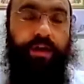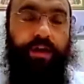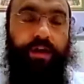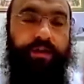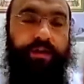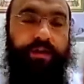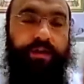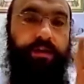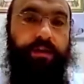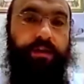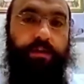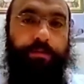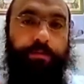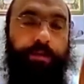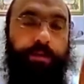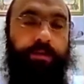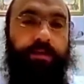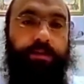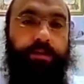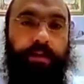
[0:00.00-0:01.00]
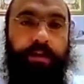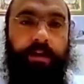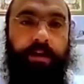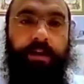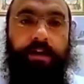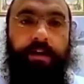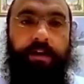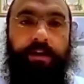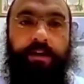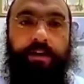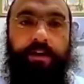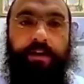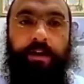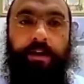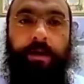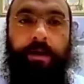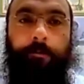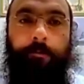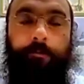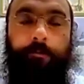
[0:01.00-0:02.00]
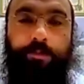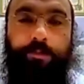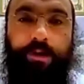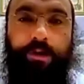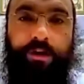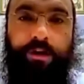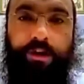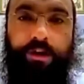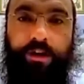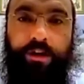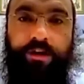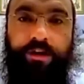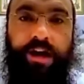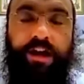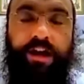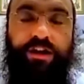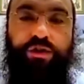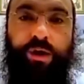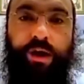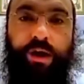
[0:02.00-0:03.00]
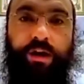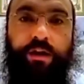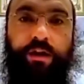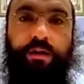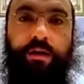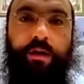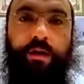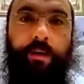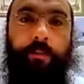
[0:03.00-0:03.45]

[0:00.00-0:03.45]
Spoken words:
it's a little bit exaggerated,